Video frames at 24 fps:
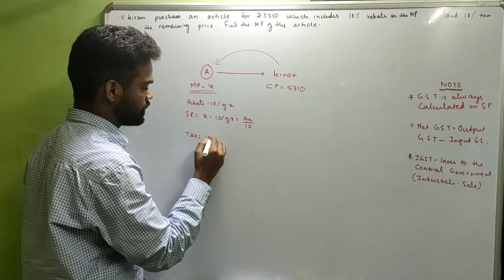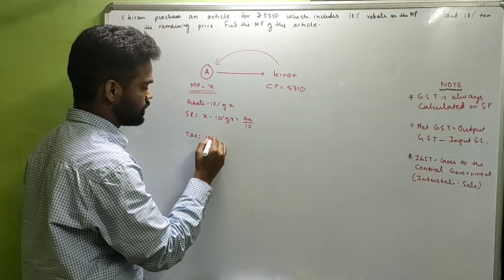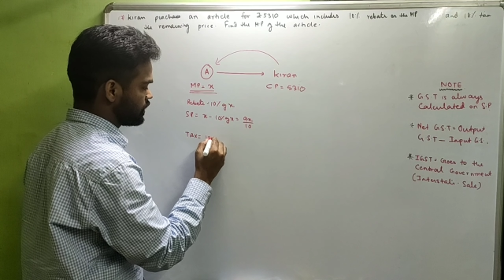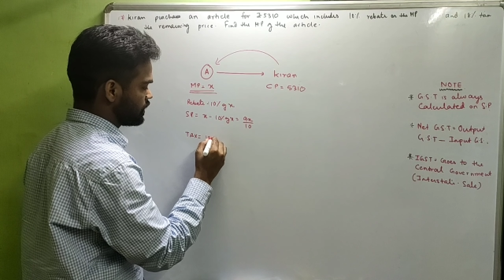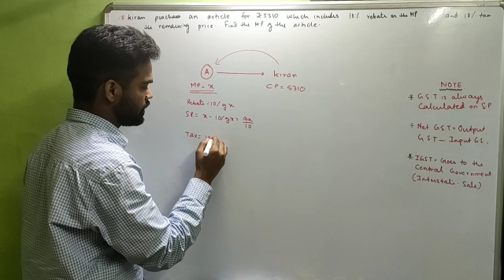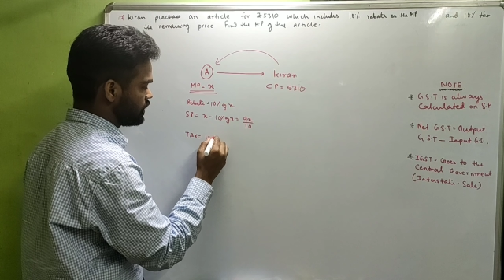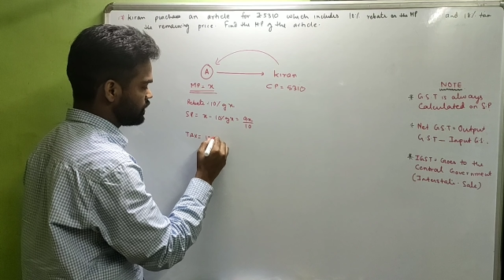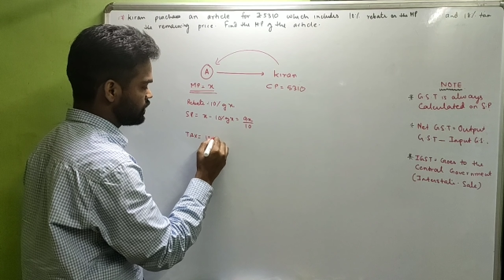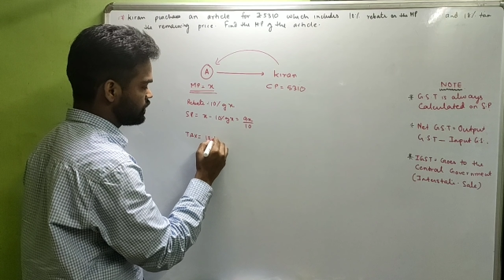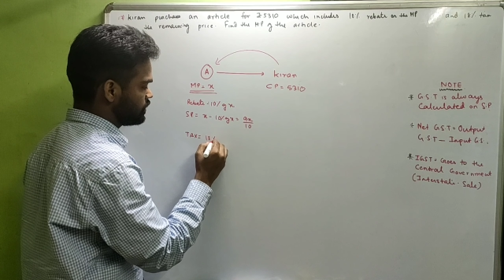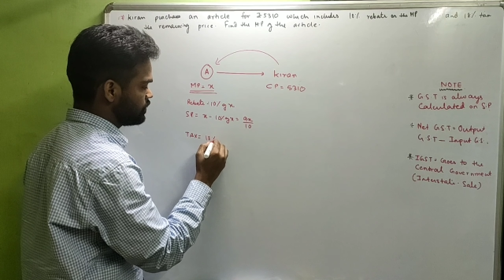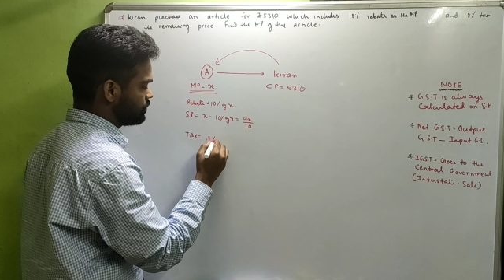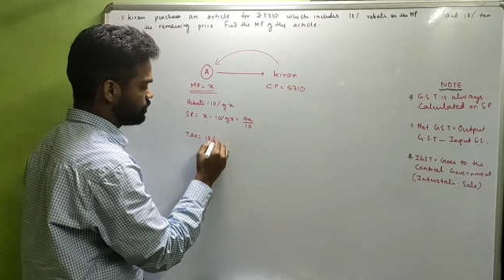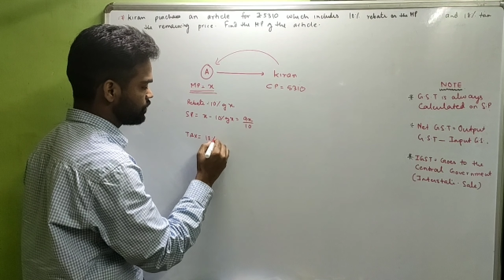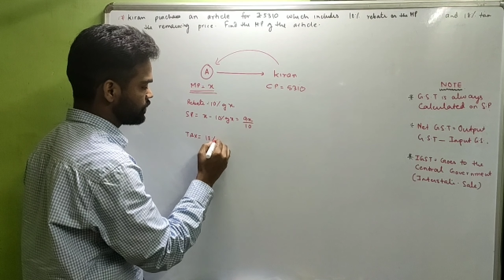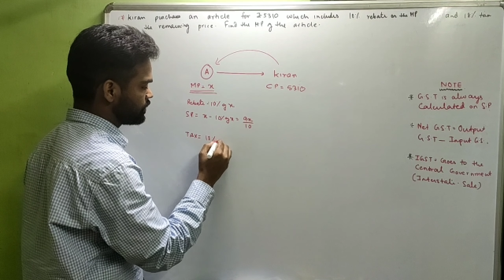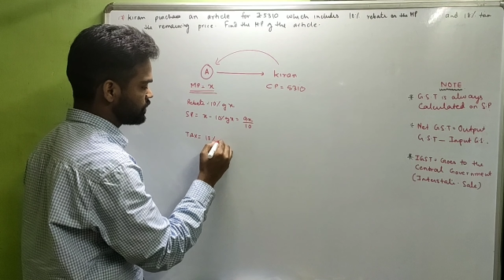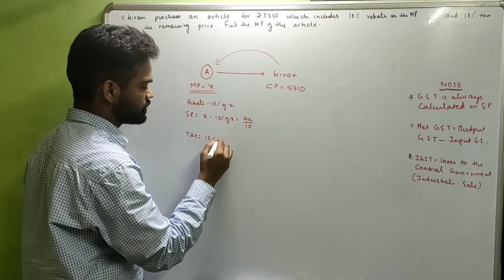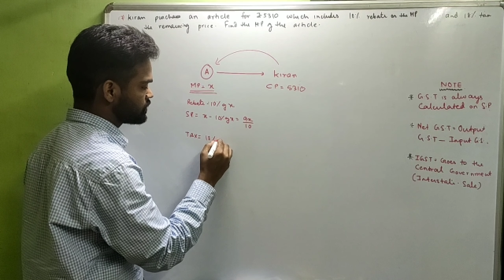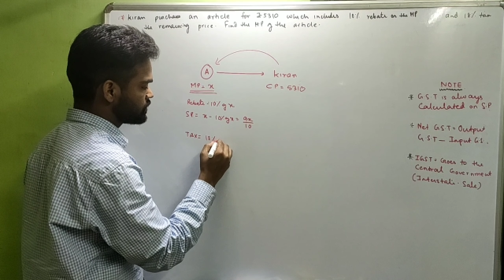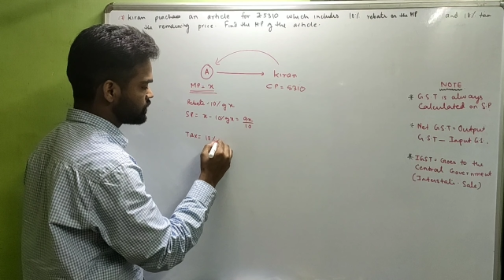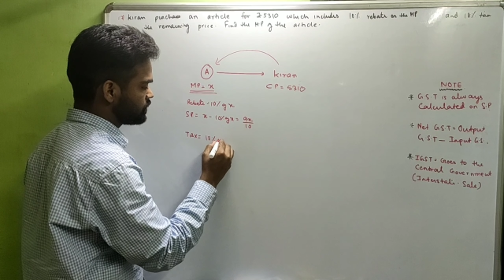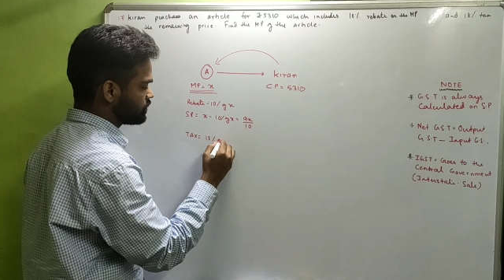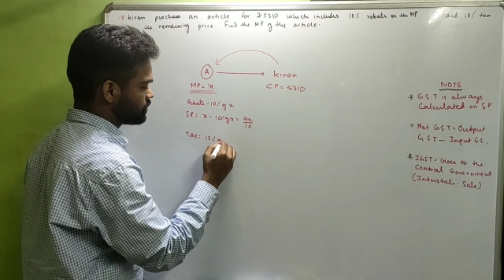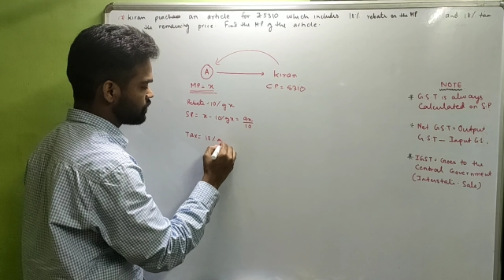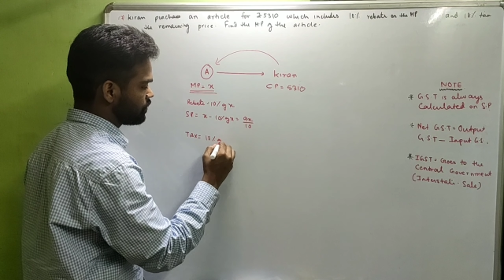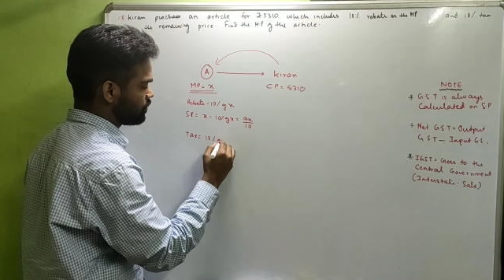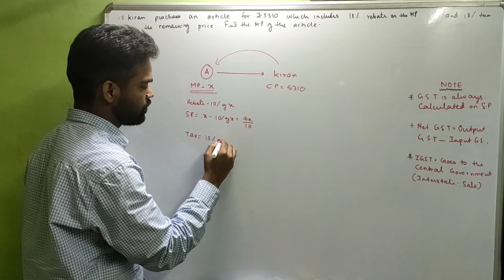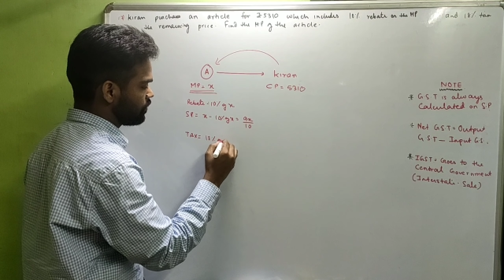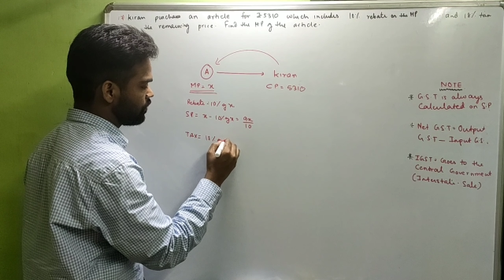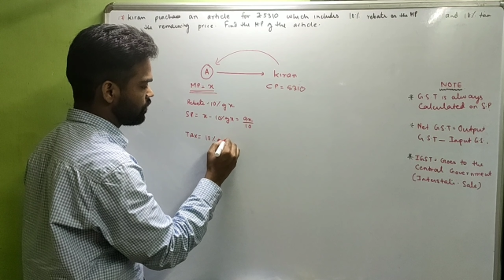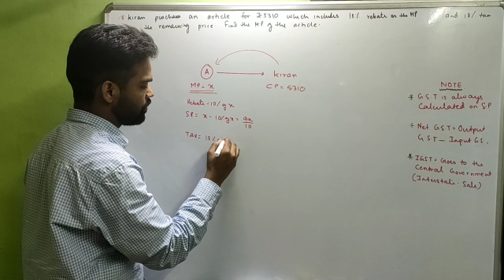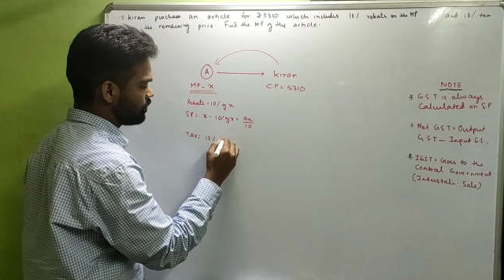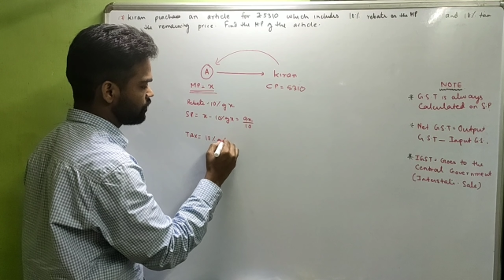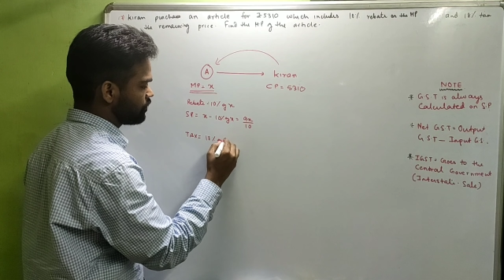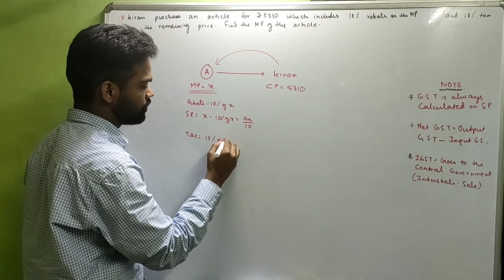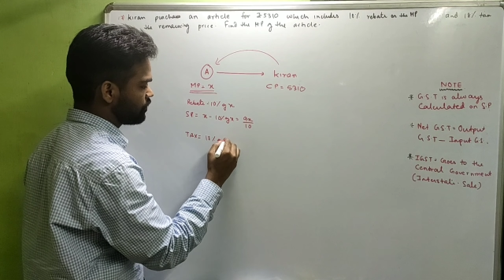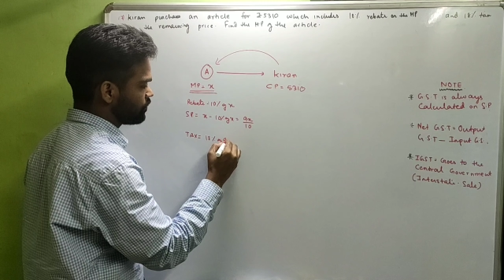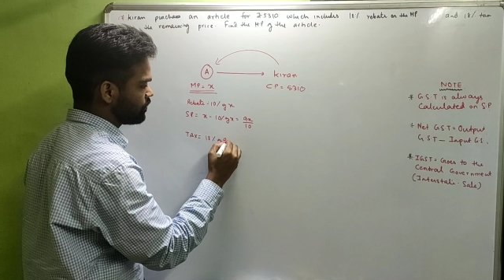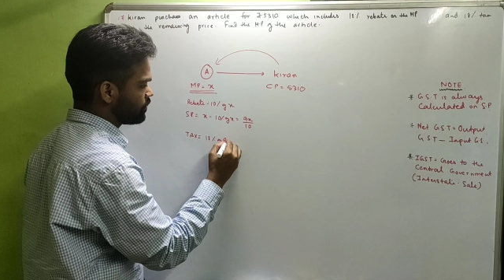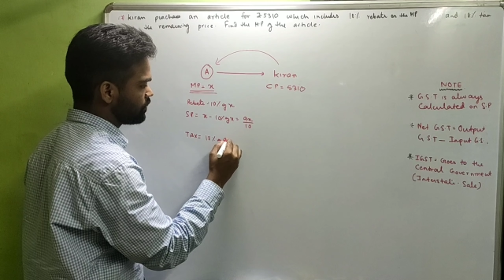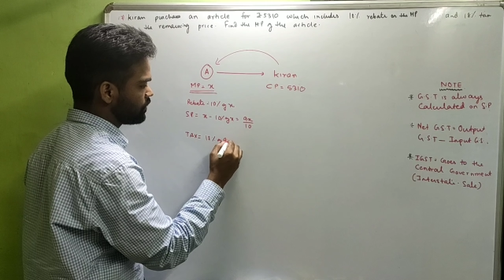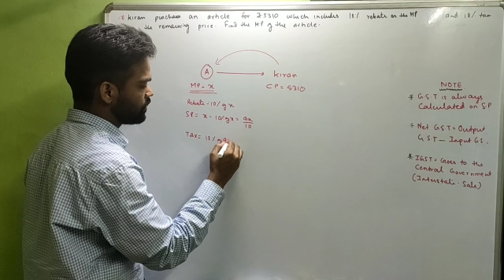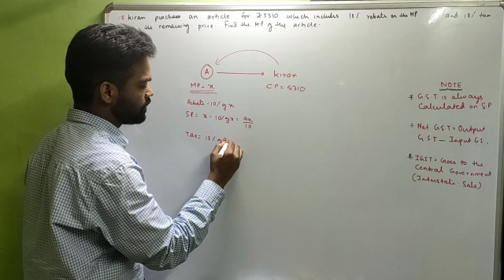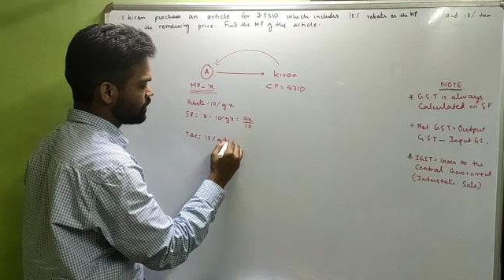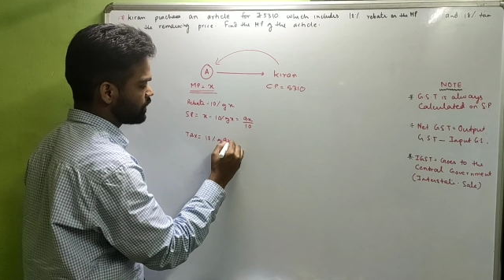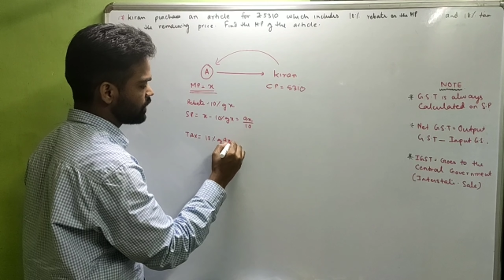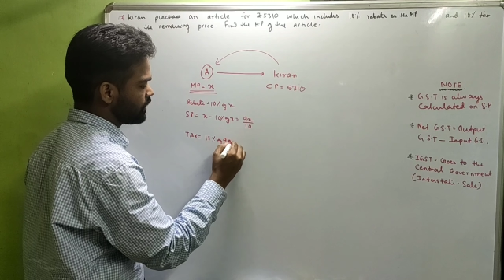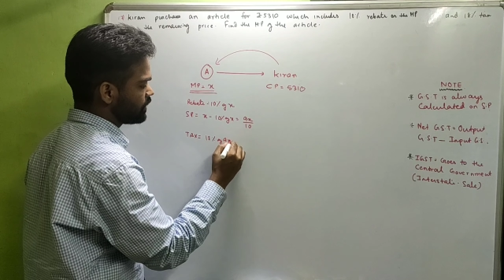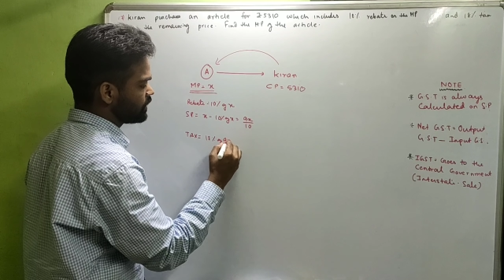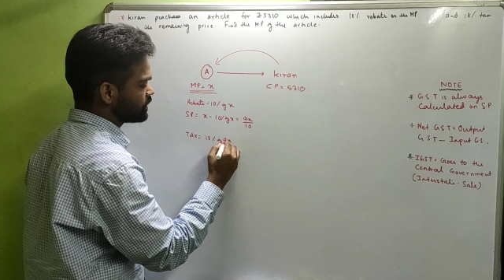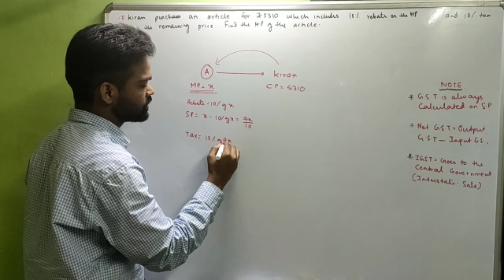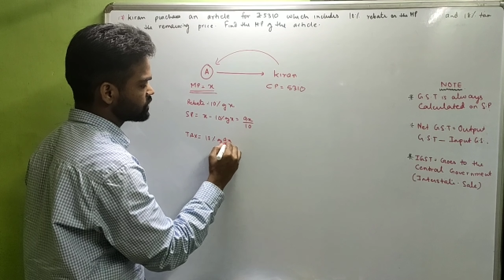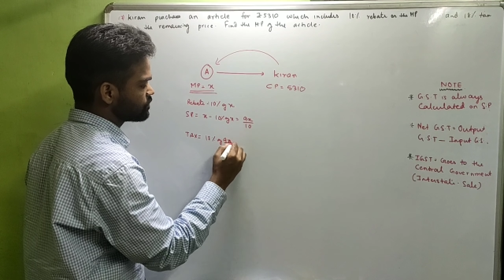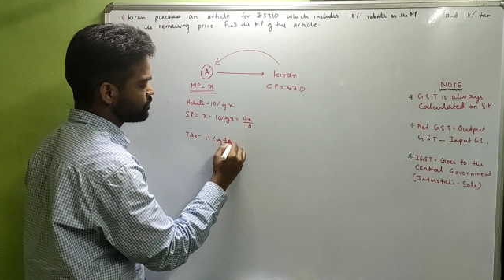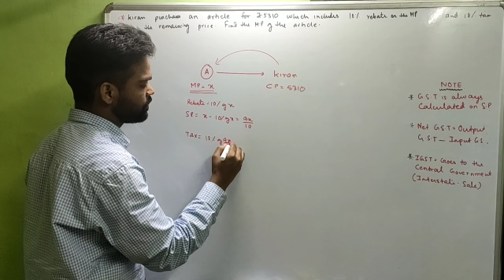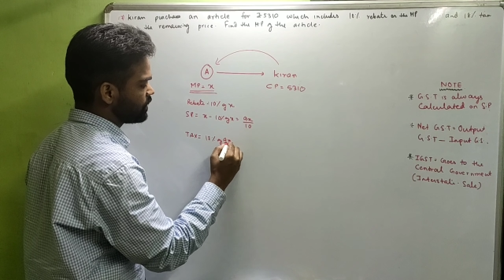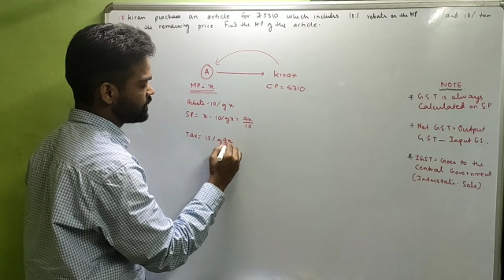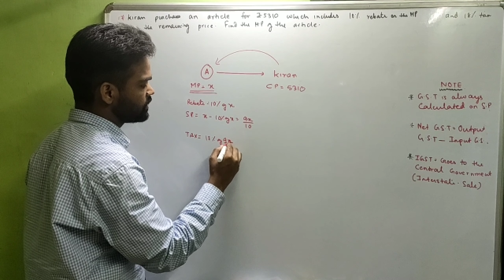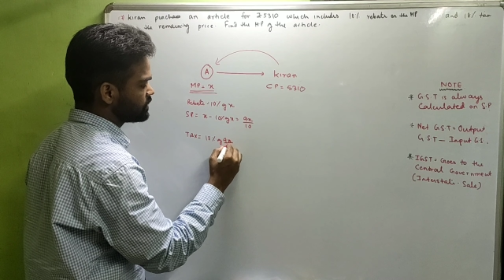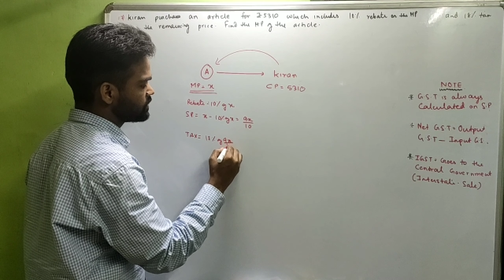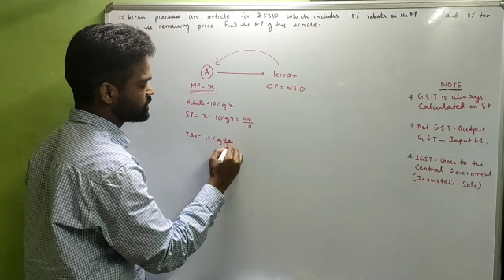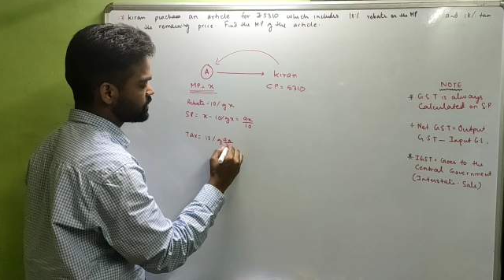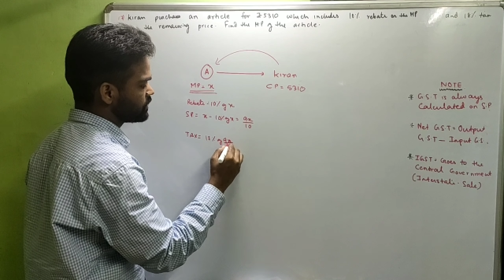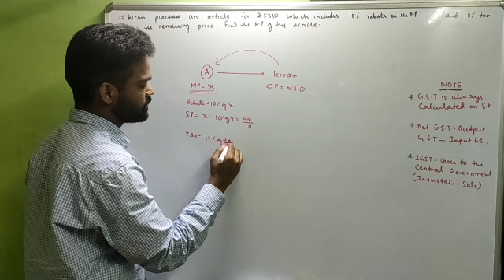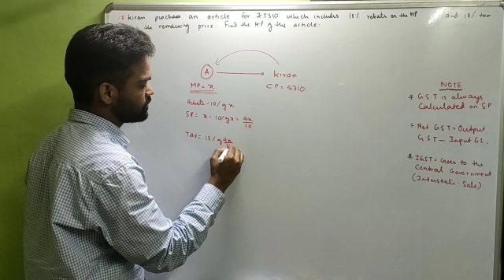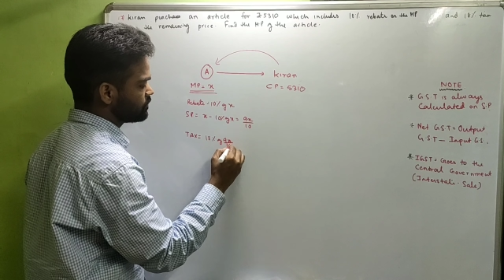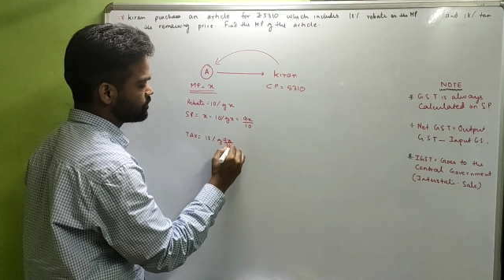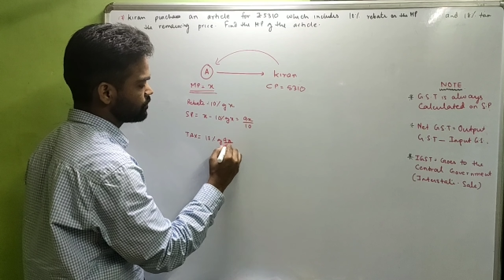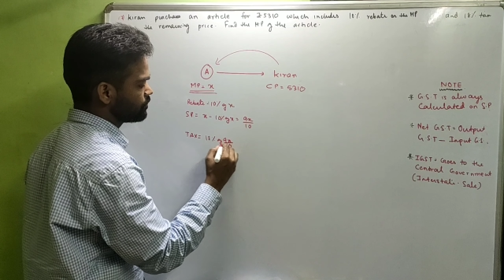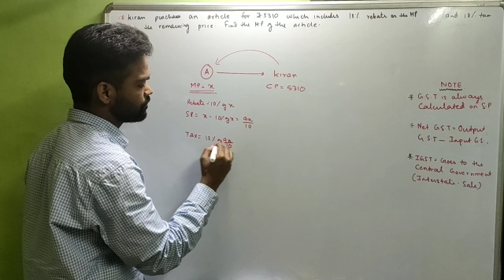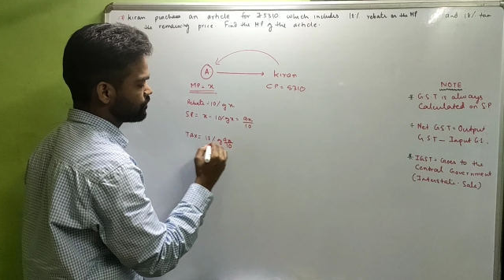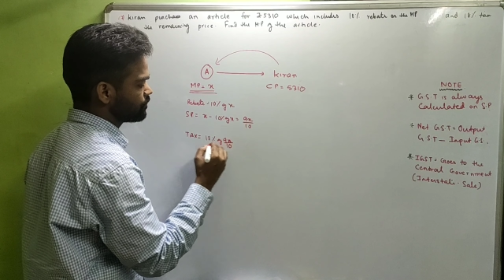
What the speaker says: 18% of 9X by 10.